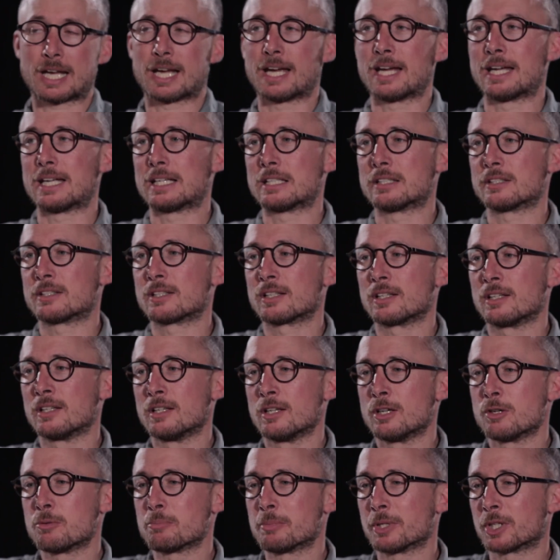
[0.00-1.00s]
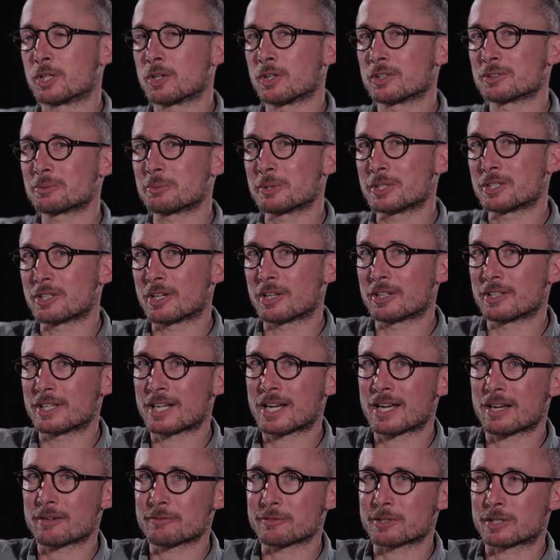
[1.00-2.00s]
And because we don't
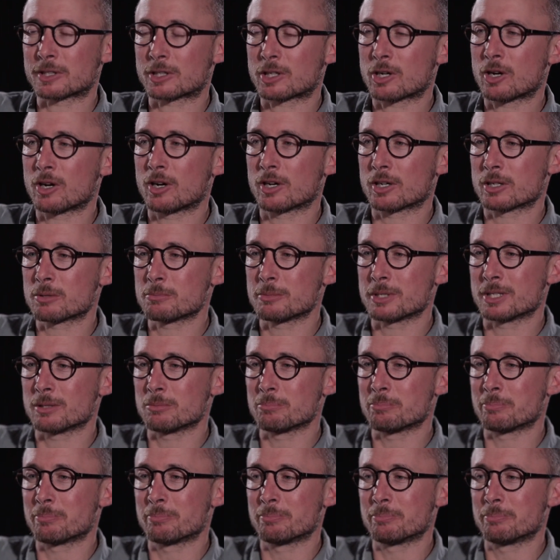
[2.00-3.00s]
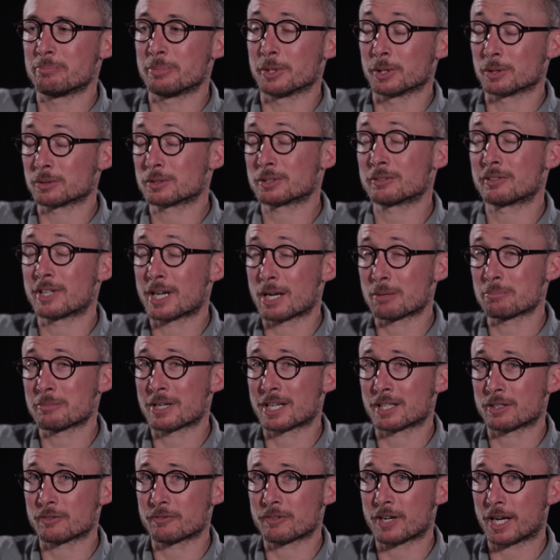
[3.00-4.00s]
have an economy built around
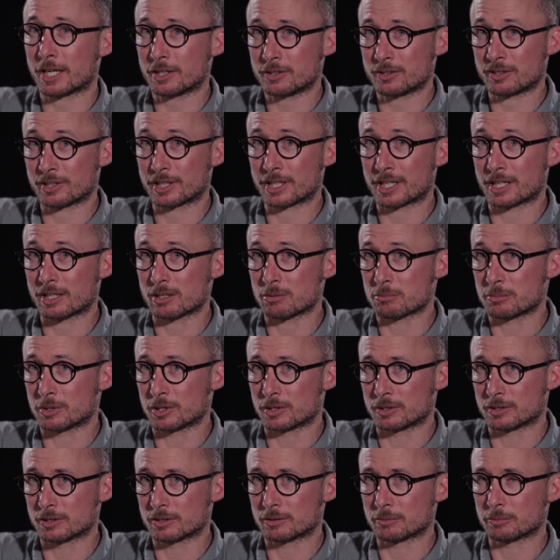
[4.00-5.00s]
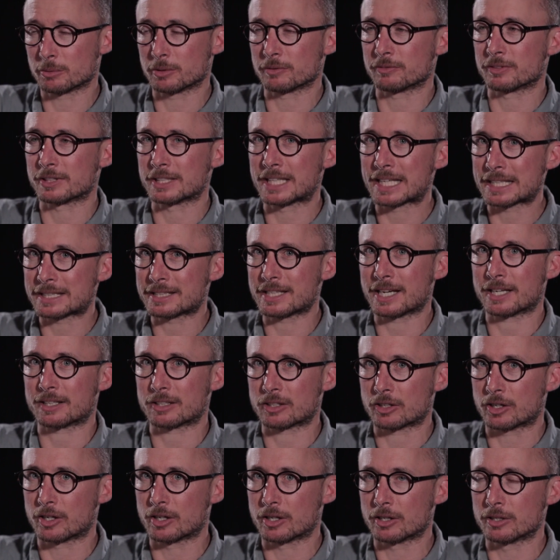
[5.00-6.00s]
manufacturing anymore, we've let
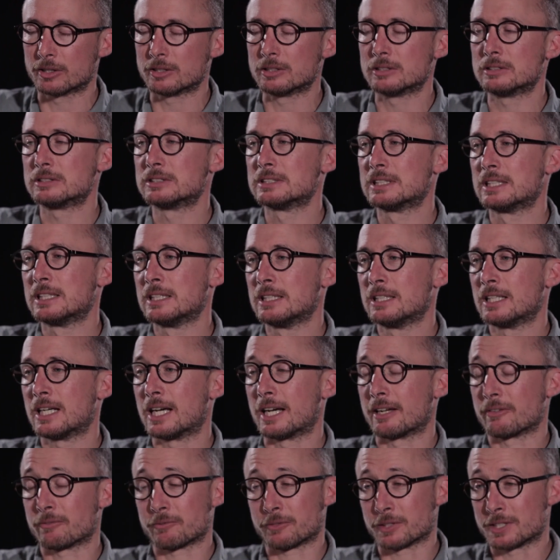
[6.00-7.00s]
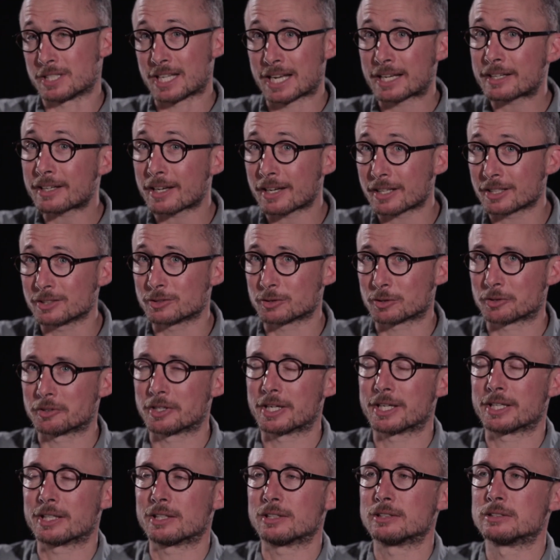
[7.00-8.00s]
that go, and for decades
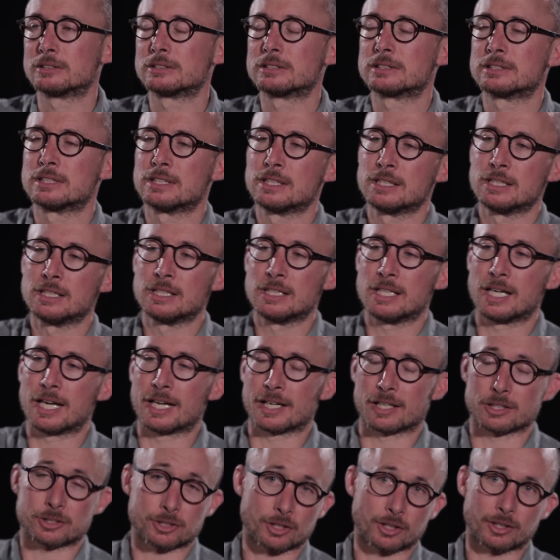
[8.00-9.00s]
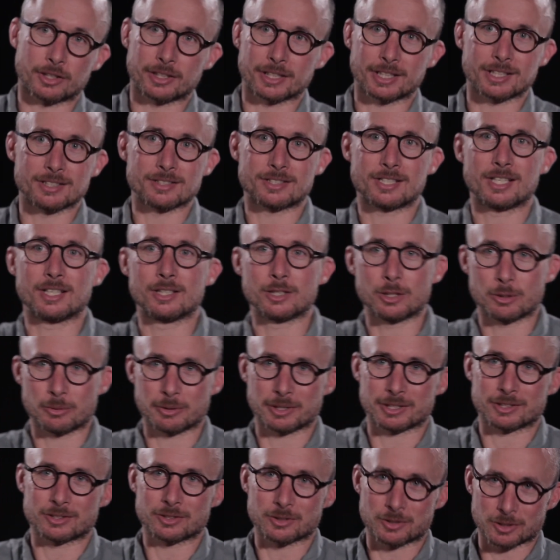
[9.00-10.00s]
already, and it's only
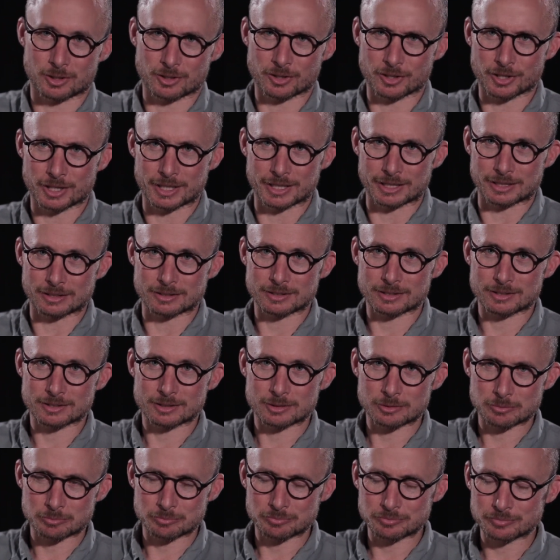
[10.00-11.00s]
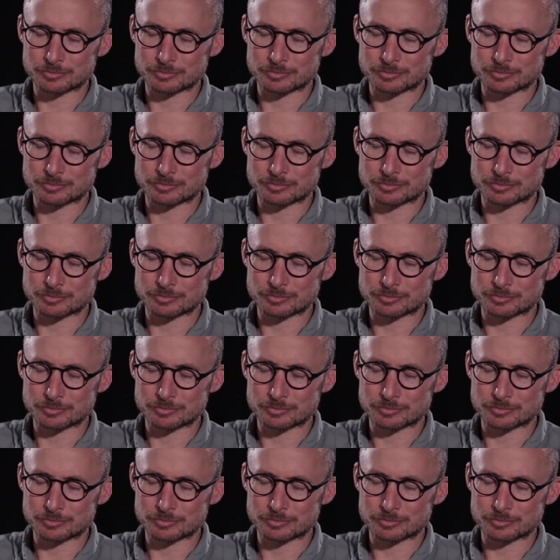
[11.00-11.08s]
continuing to decrease.